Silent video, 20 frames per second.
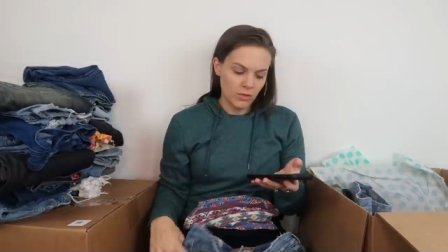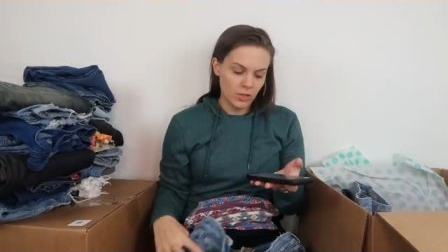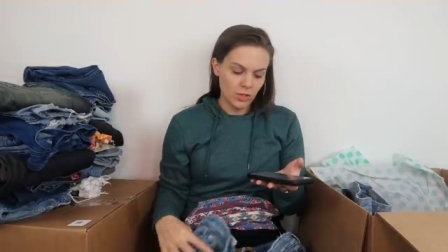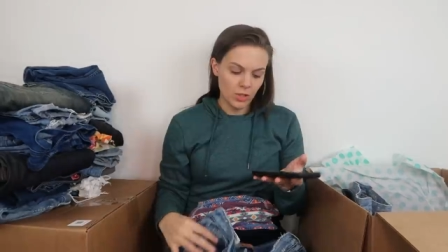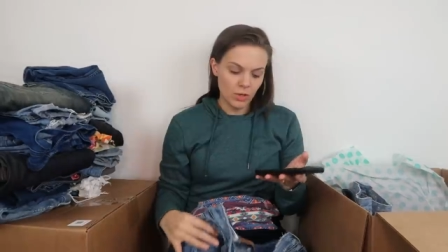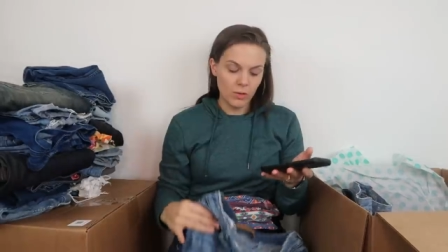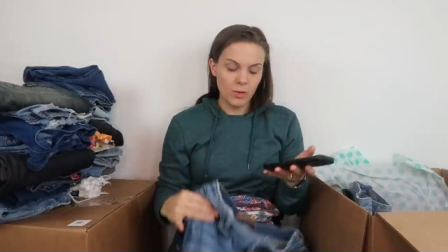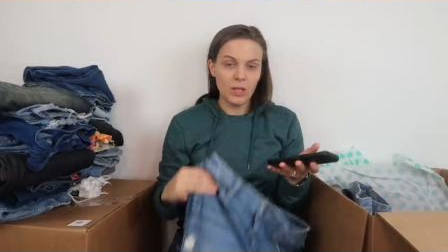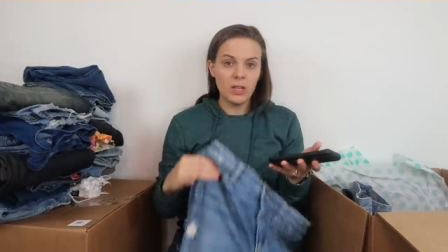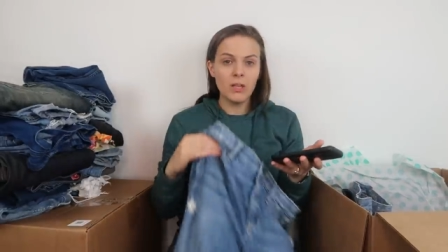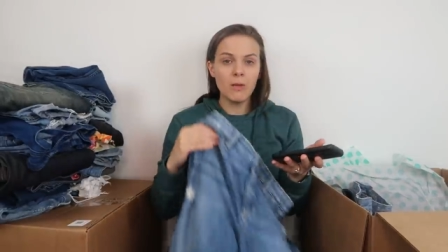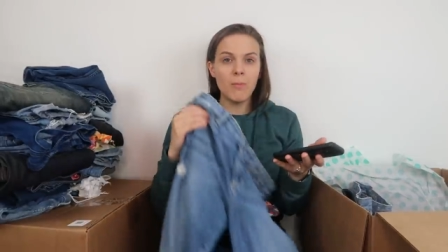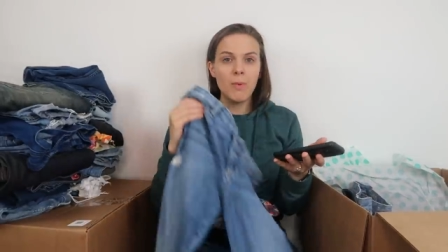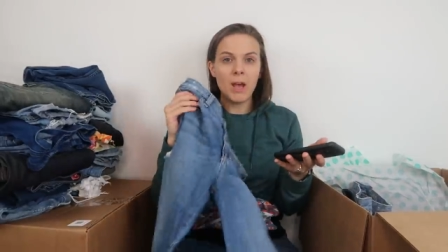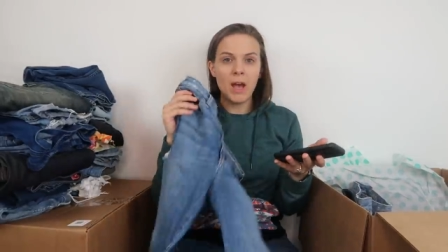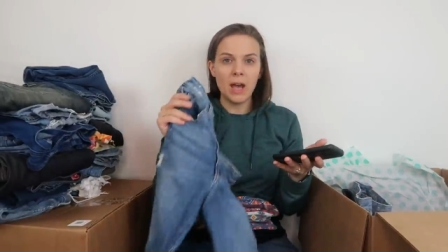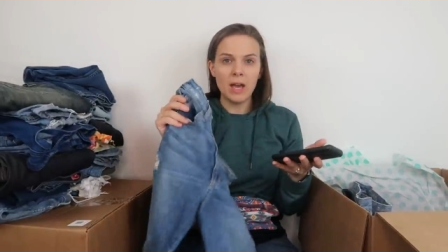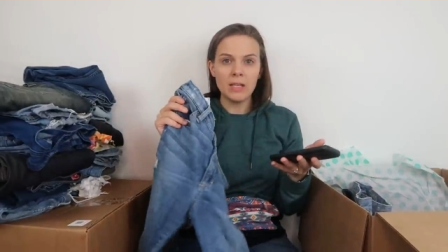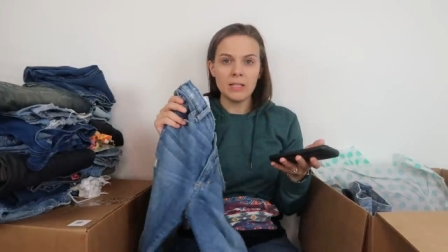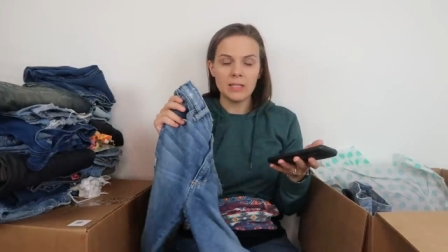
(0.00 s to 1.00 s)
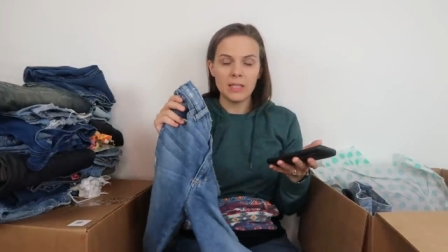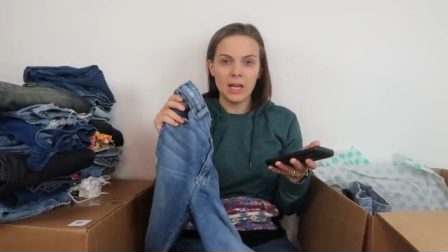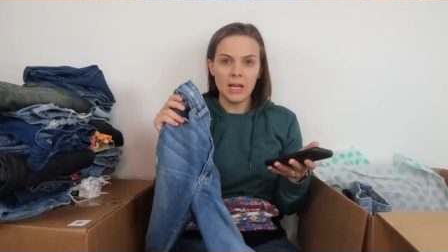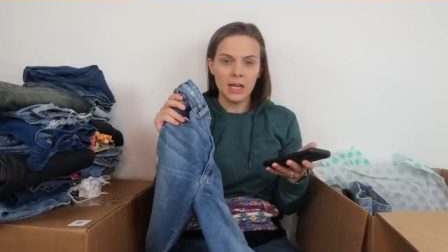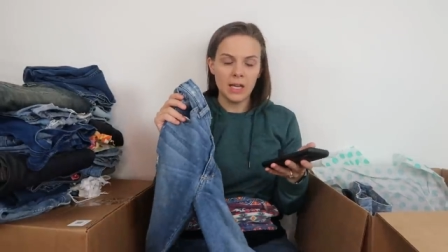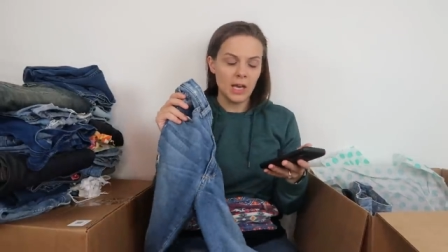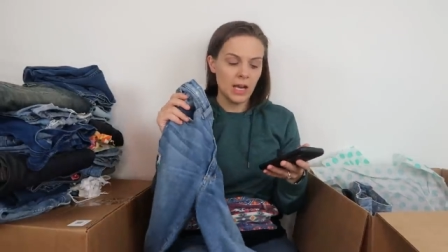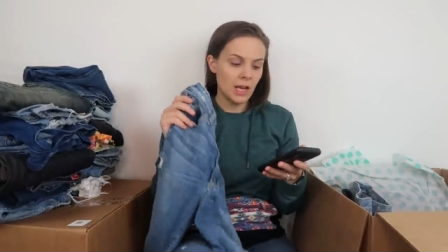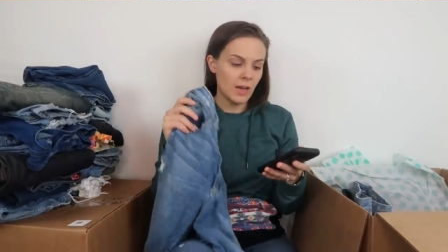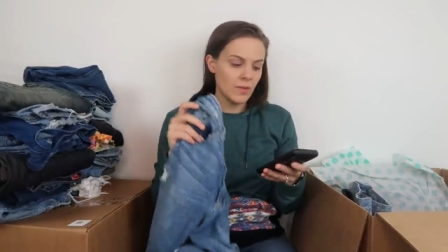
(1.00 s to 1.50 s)
So in the past, I
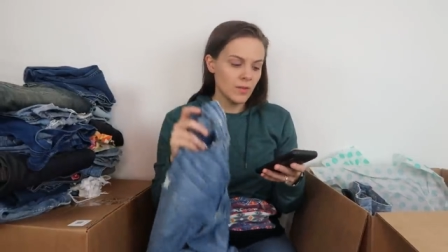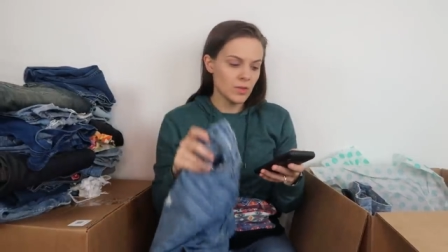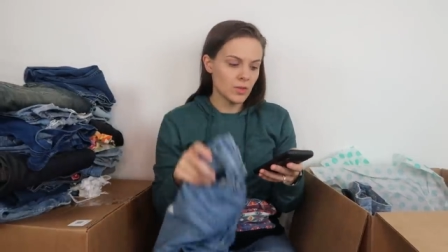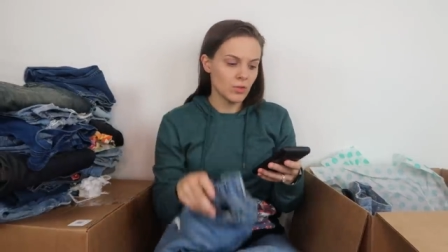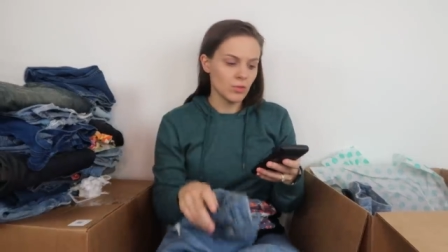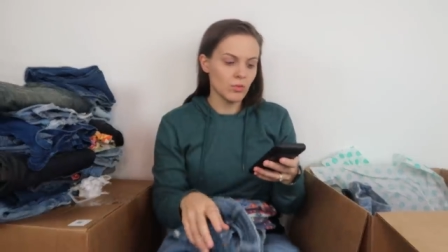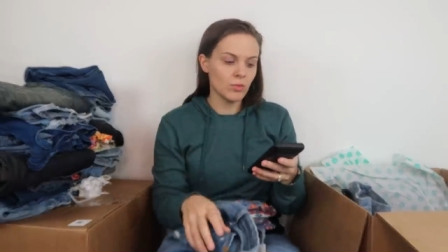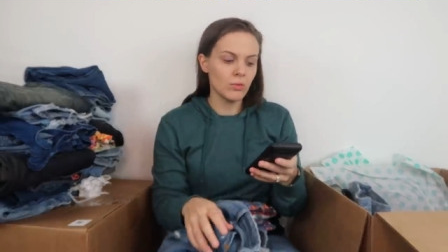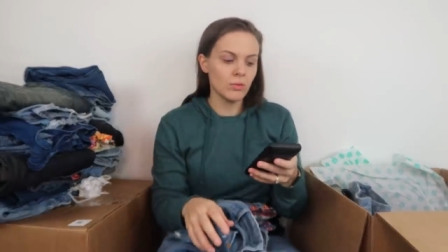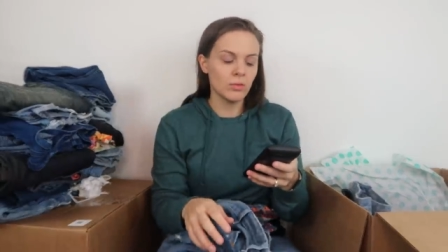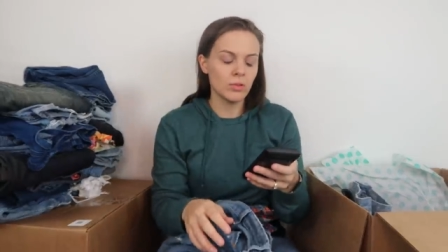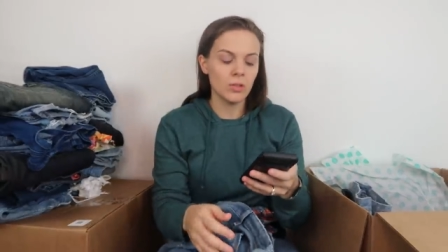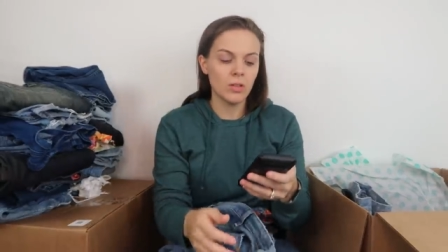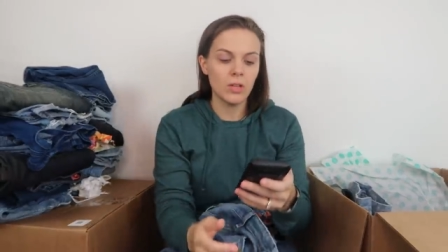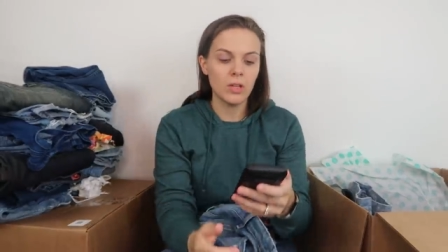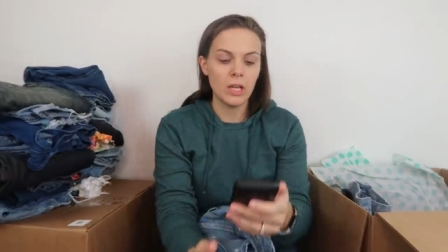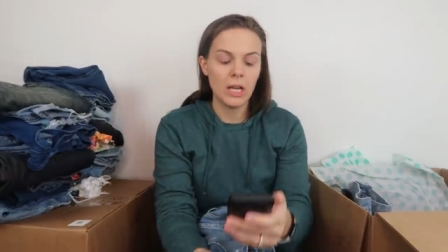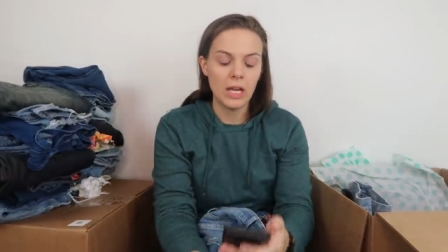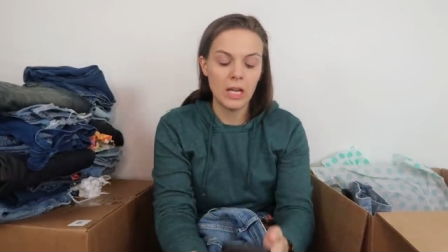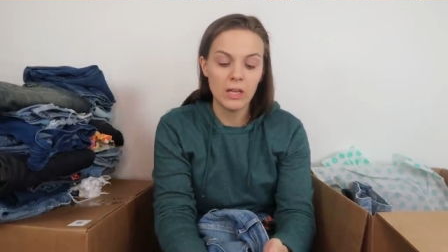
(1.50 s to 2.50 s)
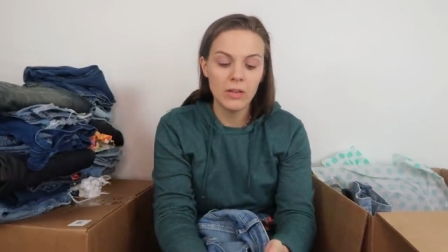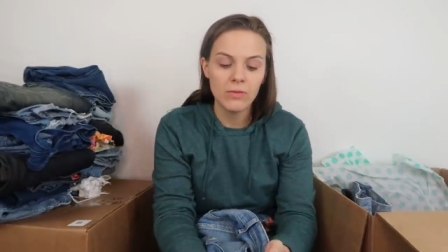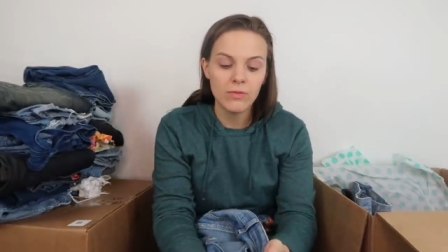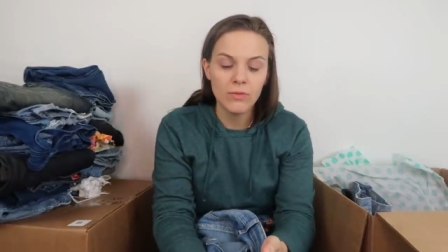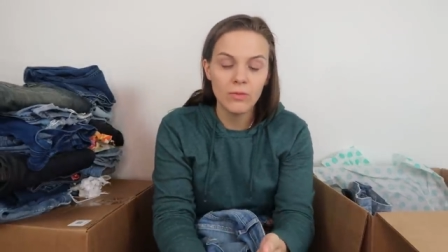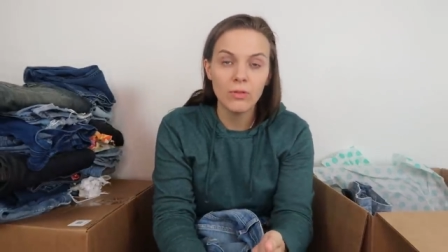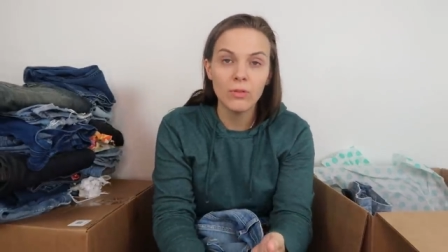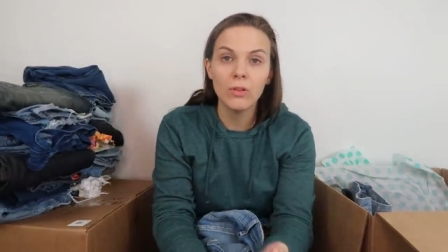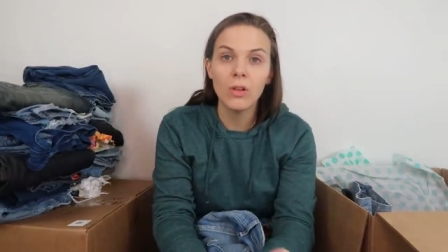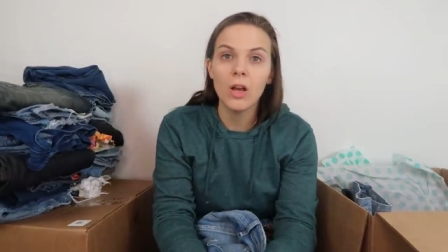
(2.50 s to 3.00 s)
have sold a
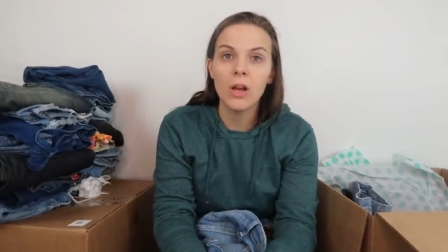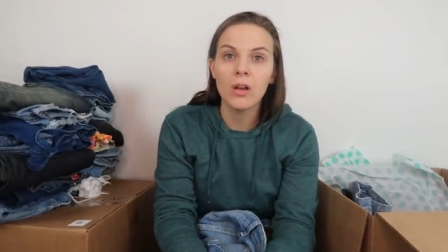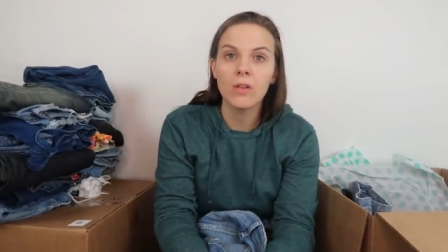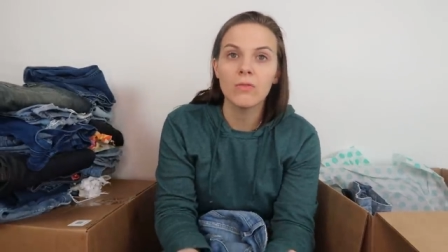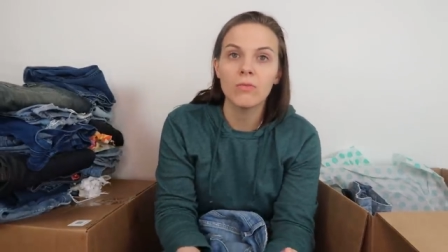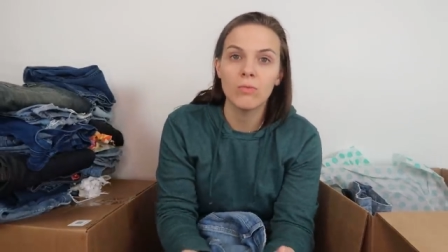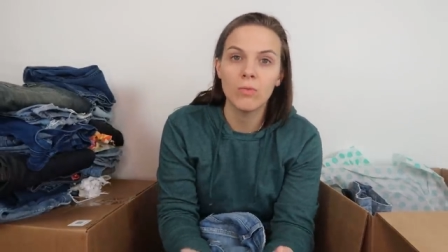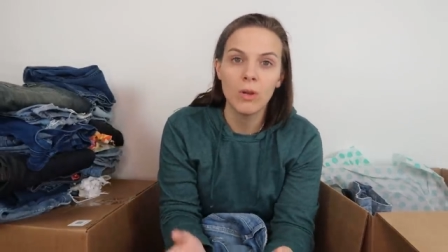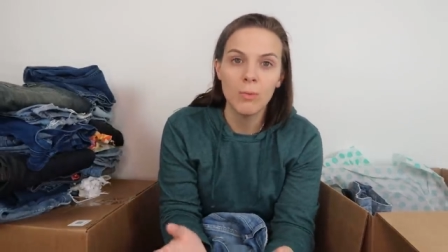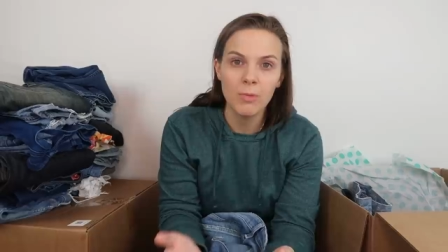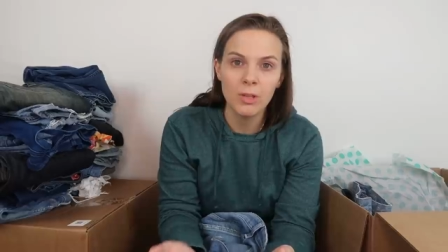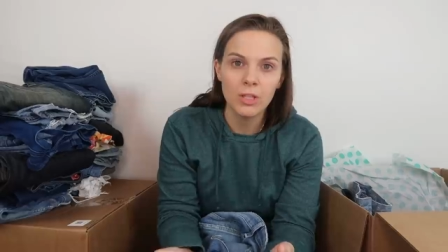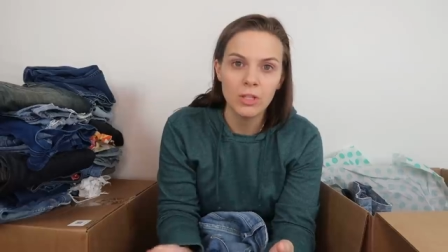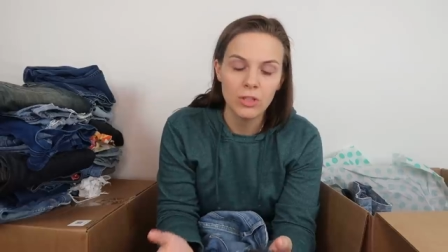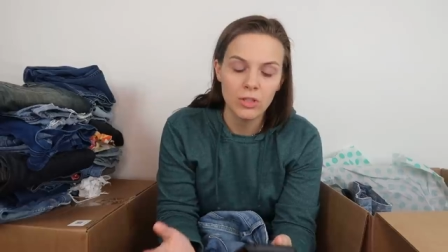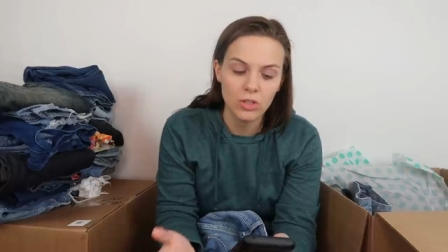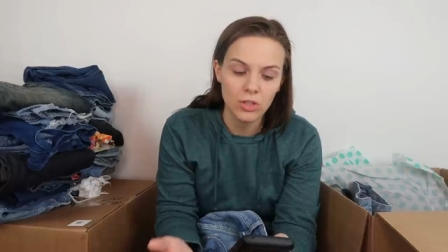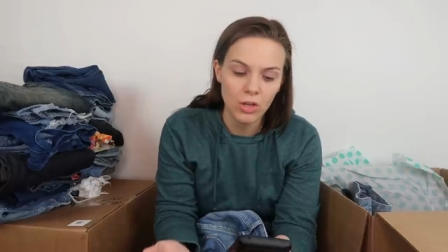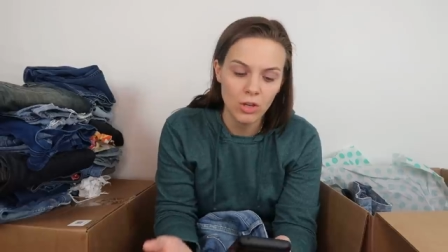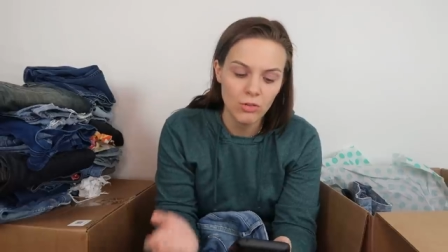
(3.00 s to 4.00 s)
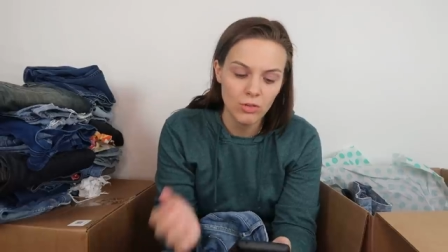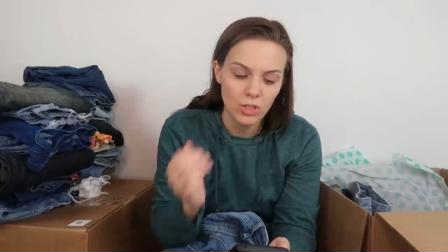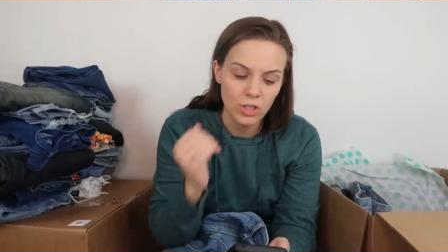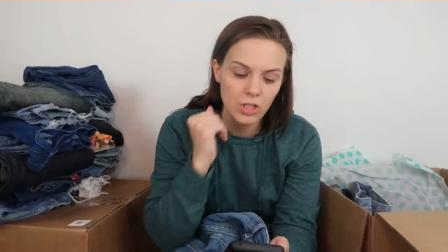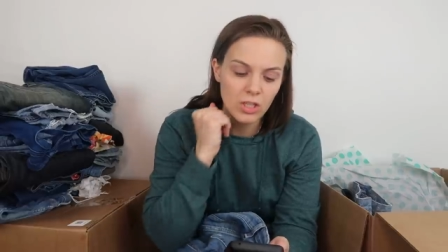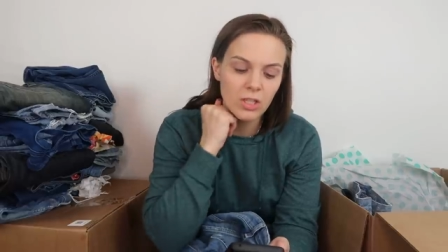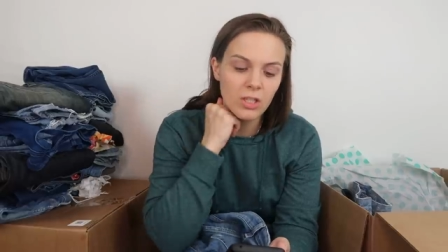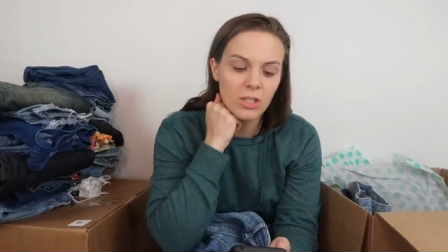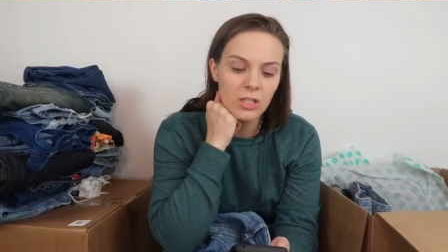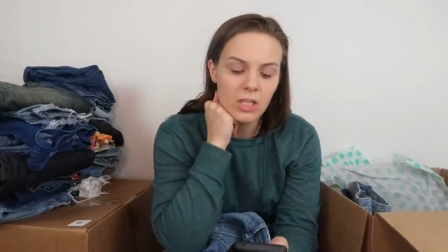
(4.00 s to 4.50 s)
handful of women's Joe's
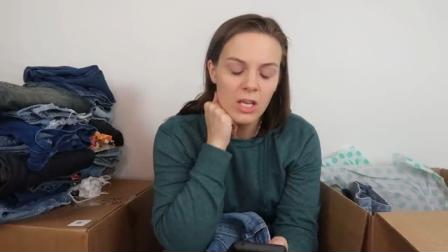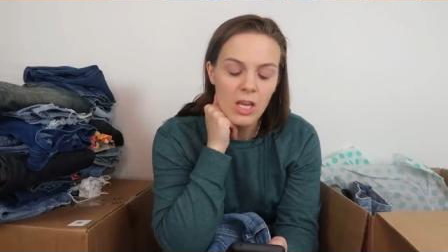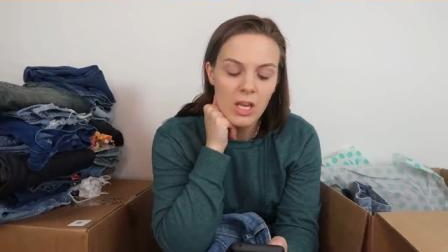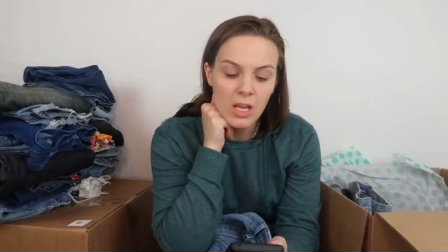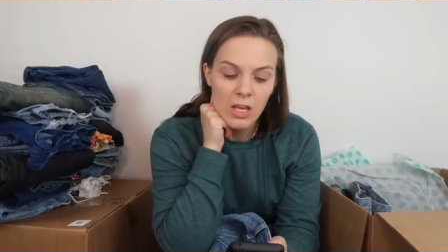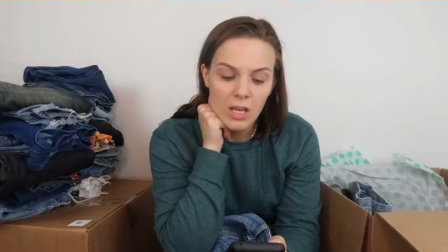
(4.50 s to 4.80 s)
jeans